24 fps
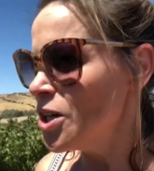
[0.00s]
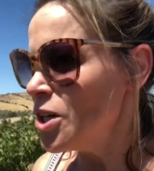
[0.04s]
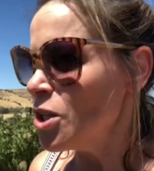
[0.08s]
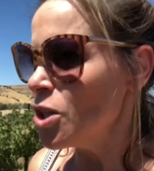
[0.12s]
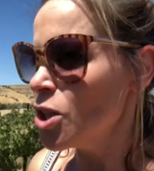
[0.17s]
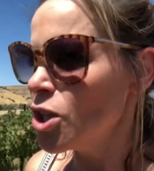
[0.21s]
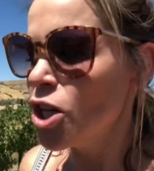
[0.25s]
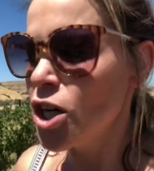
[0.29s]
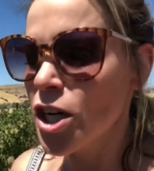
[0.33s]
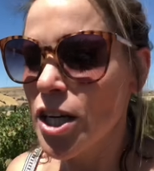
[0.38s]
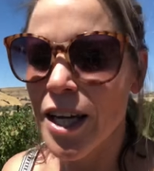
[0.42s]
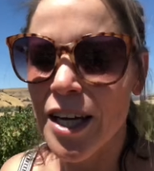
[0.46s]

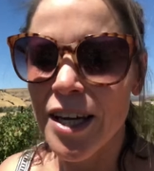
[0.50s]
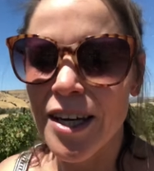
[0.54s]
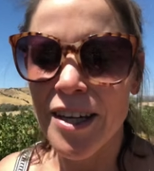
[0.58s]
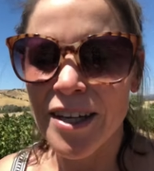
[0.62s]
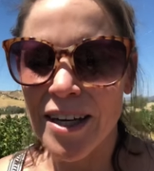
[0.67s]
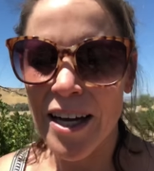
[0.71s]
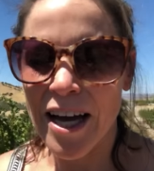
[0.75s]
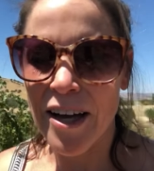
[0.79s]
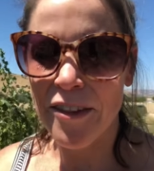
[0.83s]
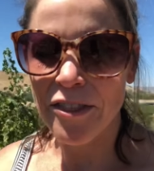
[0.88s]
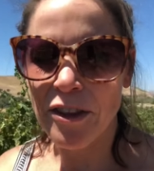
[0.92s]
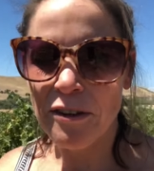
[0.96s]
look
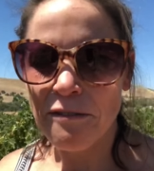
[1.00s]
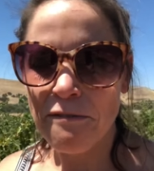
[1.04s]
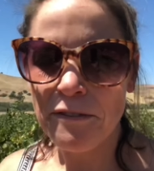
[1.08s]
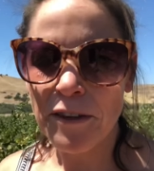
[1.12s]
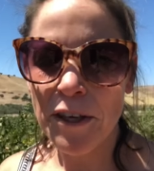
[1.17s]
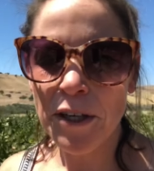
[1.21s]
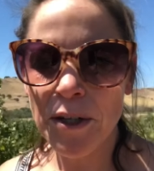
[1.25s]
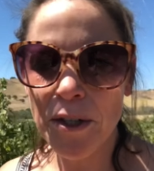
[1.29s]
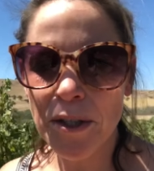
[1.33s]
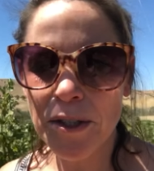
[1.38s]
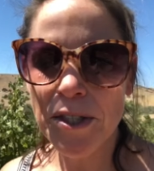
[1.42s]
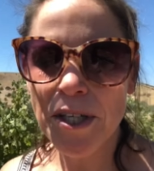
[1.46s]
at the
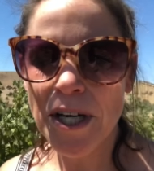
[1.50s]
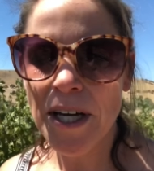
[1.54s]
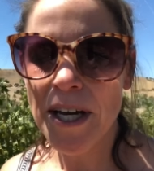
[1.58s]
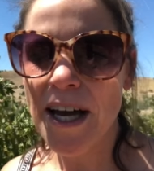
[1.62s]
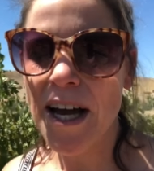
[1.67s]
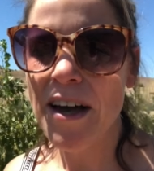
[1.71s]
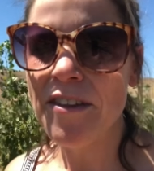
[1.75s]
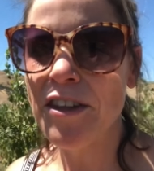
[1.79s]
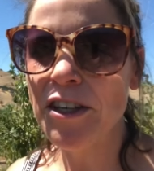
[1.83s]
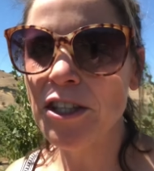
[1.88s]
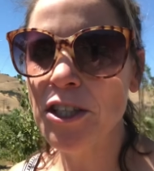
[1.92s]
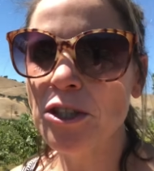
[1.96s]
field,
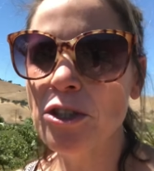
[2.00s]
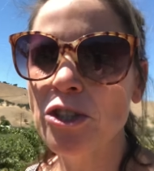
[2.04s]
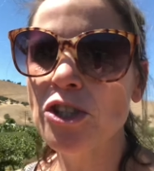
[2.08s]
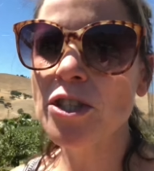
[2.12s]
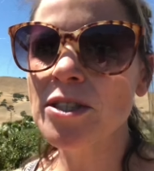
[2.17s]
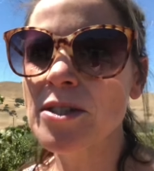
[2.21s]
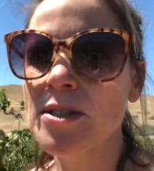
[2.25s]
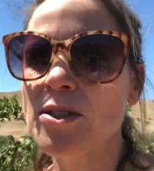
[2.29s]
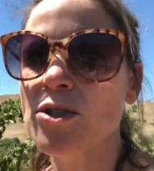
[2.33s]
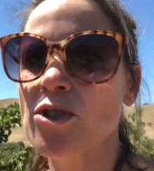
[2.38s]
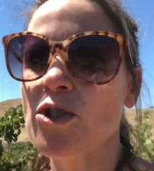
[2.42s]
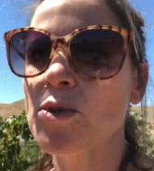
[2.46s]
and then you
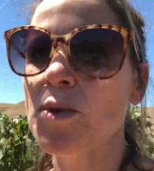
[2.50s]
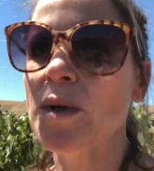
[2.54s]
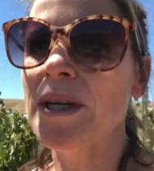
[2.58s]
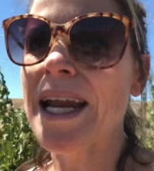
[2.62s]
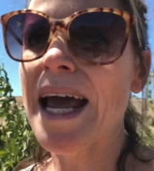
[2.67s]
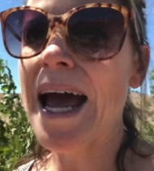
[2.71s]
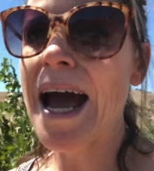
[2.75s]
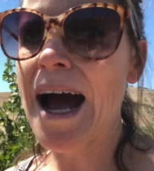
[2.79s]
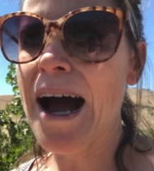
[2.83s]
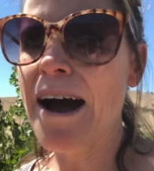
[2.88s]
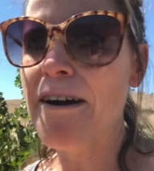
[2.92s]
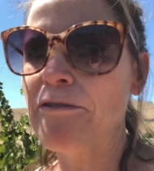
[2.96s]
just do an
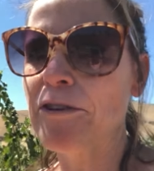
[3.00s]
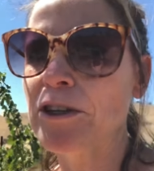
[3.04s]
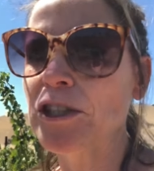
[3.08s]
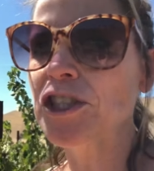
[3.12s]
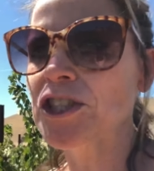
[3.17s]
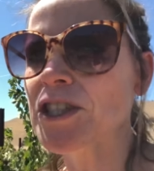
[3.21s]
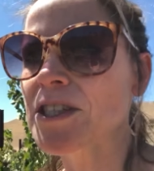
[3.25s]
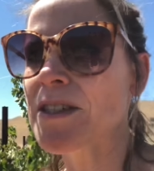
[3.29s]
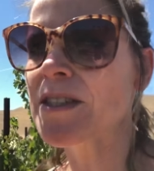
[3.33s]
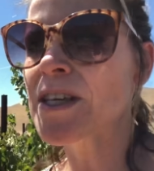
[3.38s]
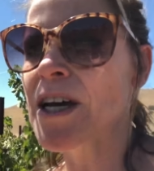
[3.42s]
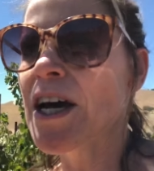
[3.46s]
average,
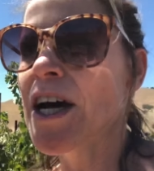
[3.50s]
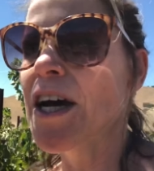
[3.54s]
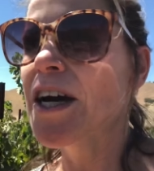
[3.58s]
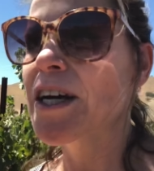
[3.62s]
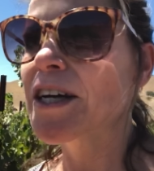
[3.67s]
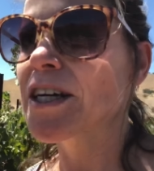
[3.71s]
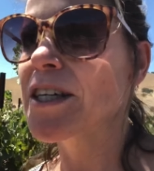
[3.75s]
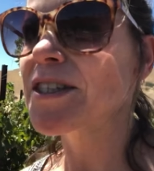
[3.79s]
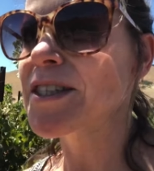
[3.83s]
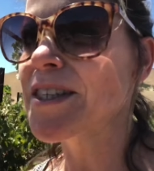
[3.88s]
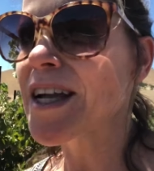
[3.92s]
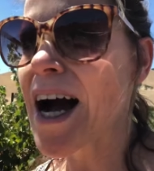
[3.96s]

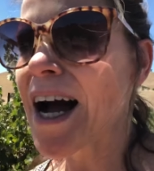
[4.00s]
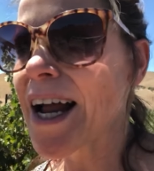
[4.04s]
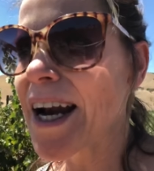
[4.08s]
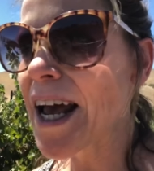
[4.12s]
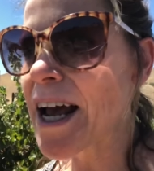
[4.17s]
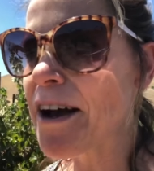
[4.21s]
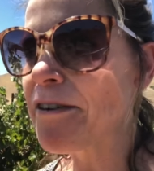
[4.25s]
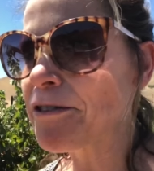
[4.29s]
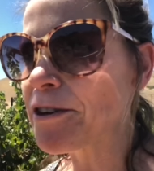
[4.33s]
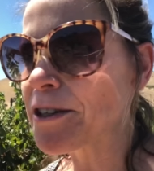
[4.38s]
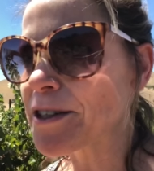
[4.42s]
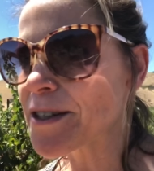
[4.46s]
because not
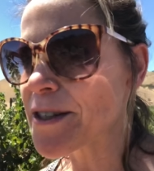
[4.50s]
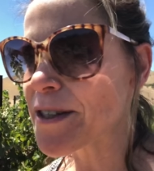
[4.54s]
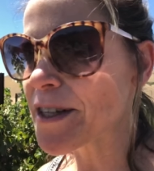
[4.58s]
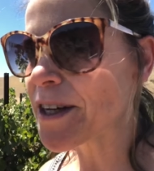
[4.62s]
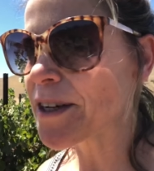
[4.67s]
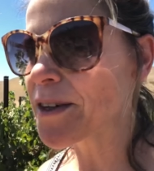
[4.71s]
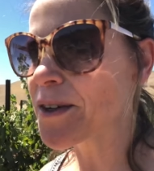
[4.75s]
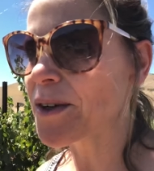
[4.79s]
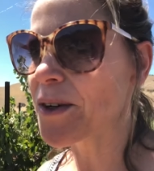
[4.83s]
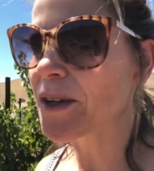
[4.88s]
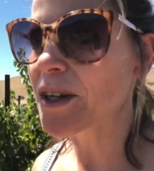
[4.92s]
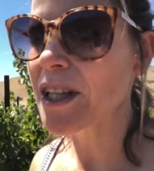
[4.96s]
every
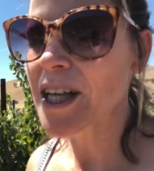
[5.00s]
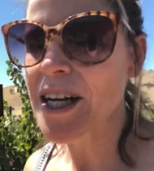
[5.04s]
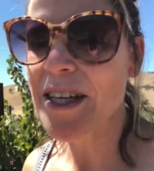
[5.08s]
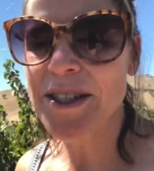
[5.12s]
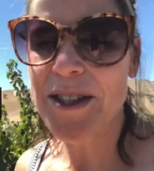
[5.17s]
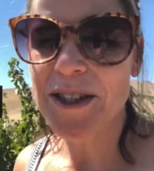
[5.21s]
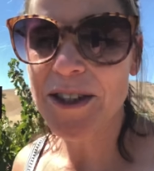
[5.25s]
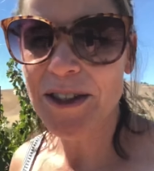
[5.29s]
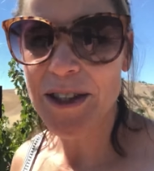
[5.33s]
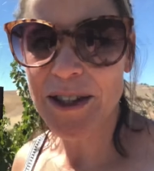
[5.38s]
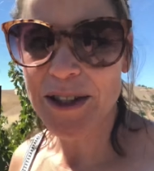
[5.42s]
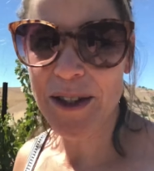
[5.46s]
single
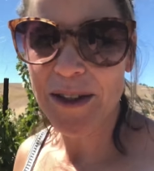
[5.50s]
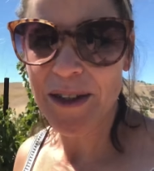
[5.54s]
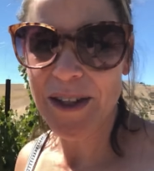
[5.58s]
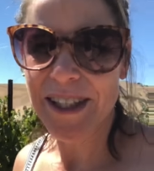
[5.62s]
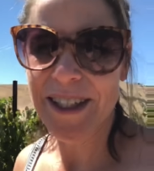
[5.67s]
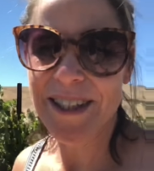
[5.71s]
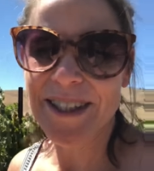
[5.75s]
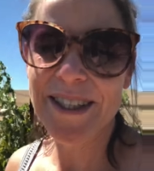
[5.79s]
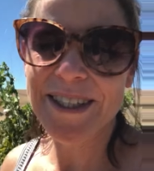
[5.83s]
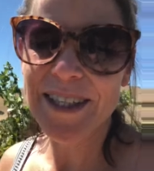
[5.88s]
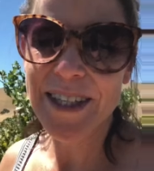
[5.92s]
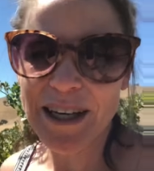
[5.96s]
cluster, as you can
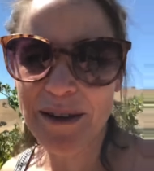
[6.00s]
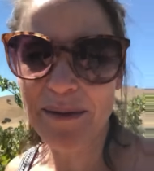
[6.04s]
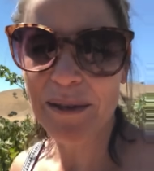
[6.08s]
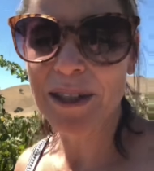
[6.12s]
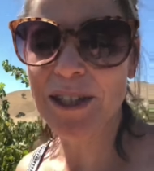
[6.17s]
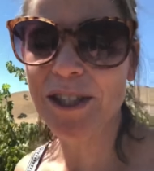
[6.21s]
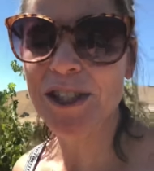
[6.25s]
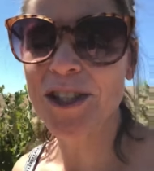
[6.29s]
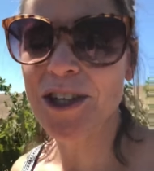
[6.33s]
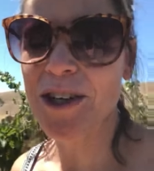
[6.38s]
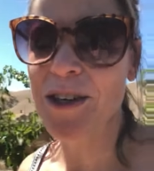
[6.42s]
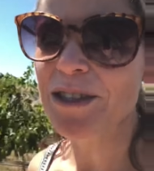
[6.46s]
see, I'm going to
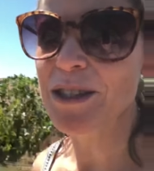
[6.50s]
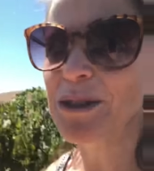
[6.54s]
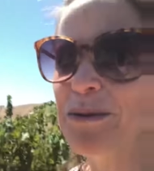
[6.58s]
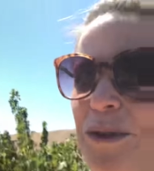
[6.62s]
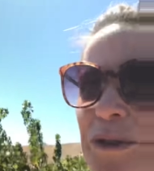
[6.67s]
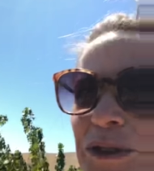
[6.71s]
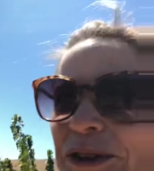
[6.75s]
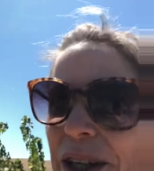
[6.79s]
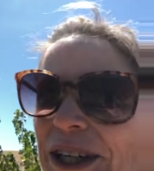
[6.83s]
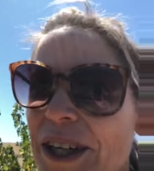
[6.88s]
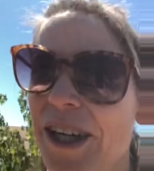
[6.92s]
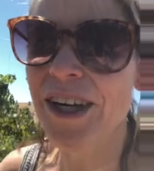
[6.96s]
show you some
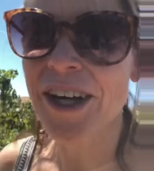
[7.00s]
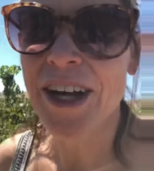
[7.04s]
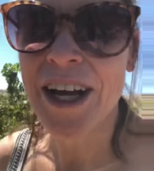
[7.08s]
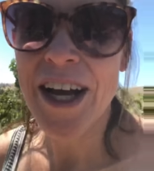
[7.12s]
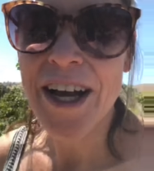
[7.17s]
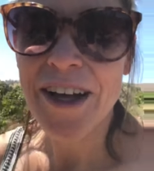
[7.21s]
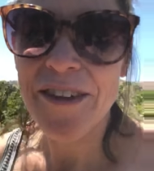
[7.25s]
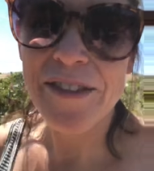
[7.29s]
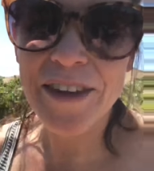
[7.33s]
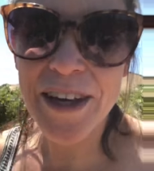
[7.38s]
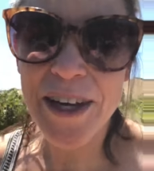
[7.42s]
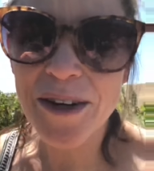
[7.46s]
over here,
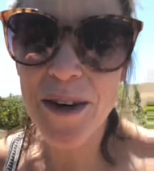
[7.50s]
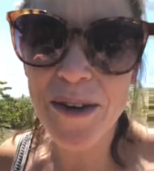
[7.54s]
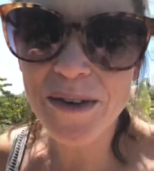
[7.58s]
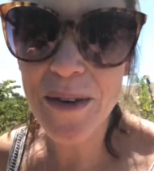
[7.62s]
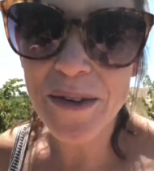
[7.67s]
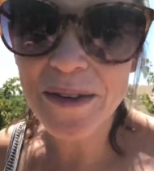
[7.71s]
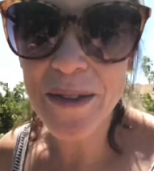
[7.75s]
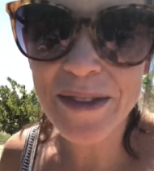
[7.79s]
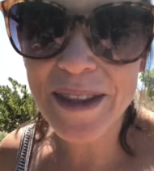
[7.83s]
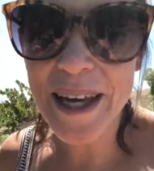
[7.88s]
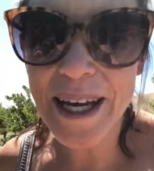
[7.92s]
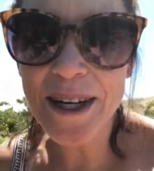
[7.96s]
they
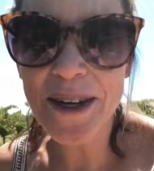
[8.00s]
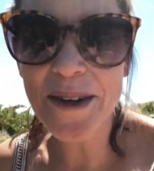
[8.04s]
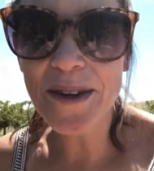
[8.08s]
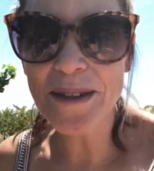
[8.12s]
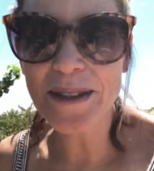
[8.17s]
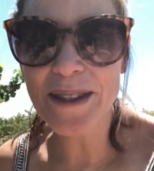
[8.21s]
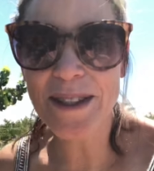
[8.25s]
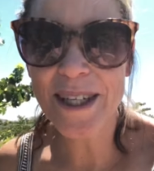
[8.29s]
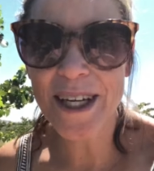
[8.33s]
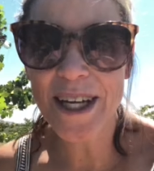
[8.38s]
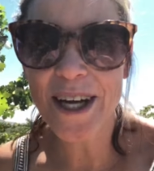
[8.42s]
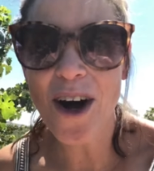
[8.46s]

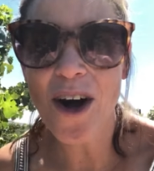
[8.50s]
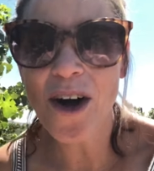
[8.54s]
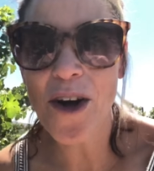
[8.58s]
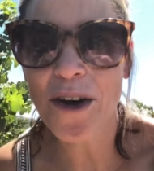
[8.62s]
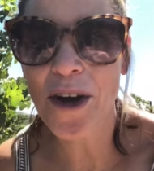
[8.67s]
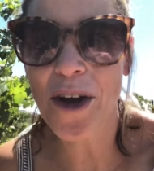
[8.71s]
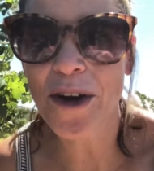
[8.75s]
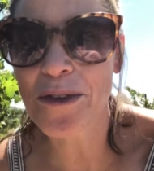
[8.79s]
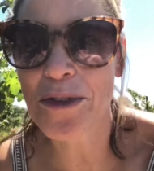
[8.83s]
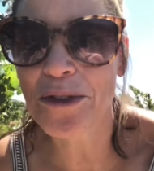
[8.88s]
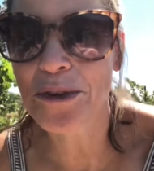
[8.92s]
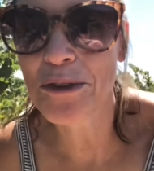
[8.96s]
don't all
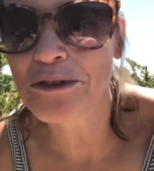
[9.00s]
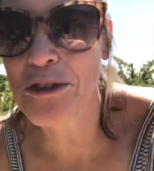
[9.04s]
go through